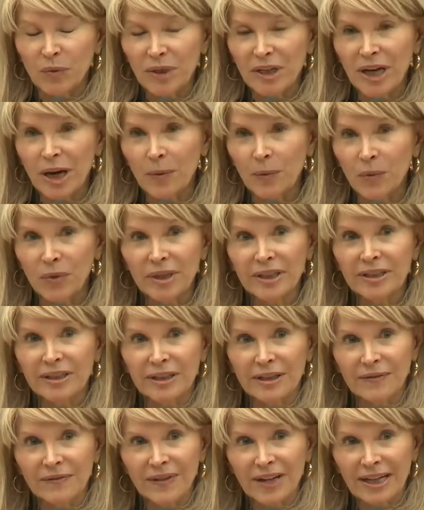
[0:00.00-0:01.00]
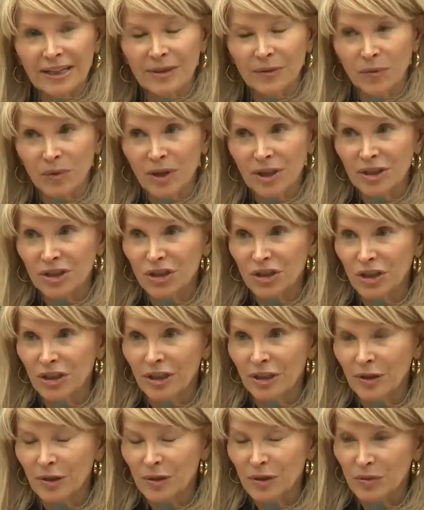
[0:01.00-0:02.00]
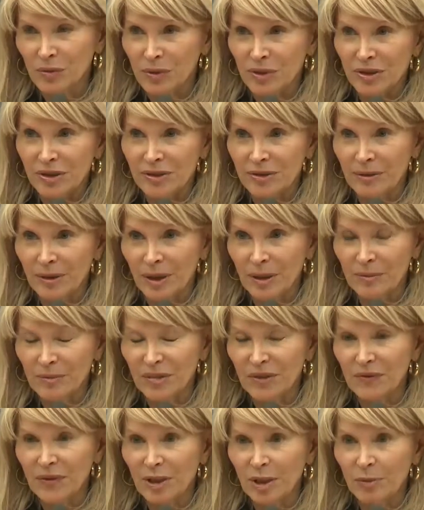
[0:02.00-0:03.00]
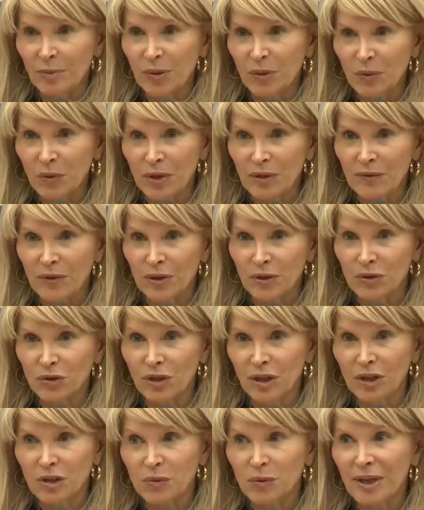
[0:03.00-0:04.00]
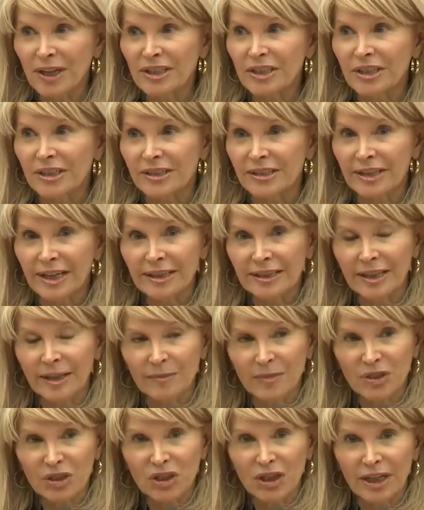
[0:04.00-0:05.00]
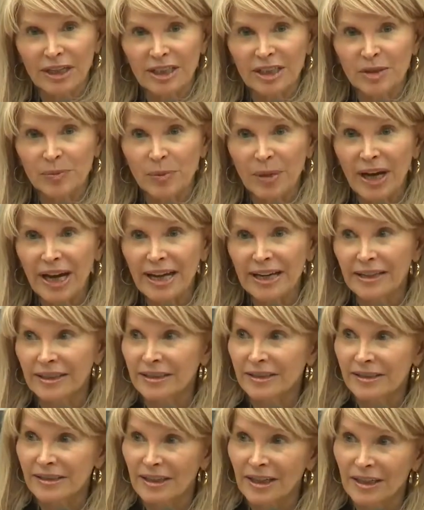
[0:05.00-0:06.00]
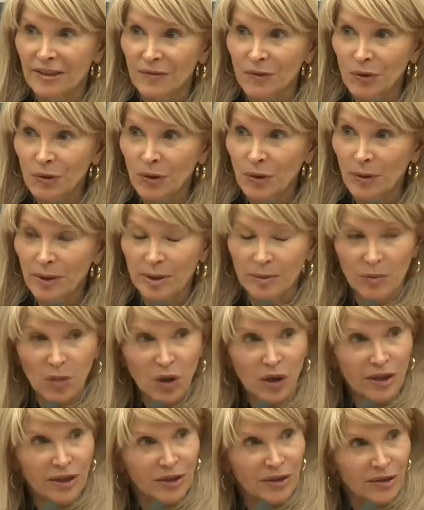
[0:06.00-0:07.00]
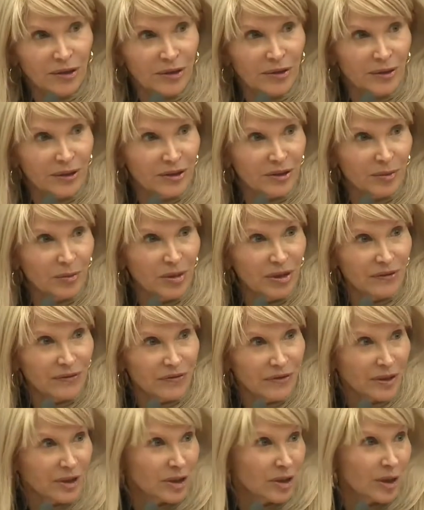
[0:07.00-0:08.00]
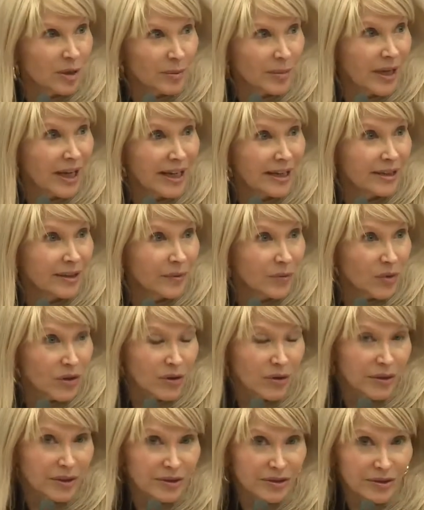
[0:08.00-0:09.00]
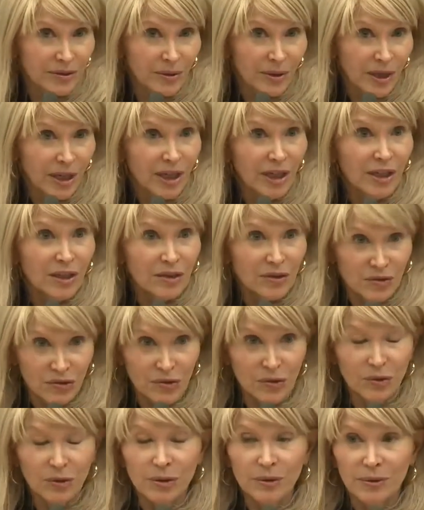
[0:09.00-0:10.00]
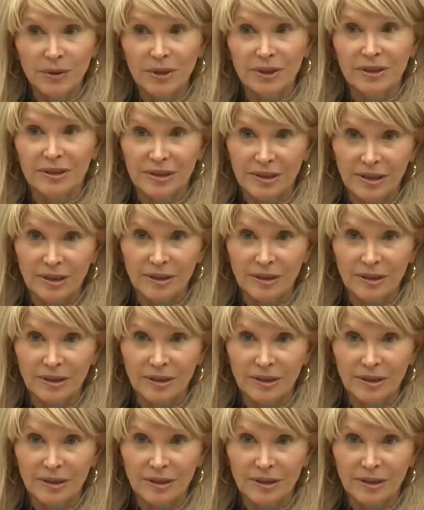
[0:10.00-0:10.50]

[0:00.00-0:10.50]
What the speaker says: got wind of the fact that one of the generics was developing one of our drugs. We actually sent them the Chinese patent and said, if you go on the market, you're going to be infringing our patent, and we're going to sue you and,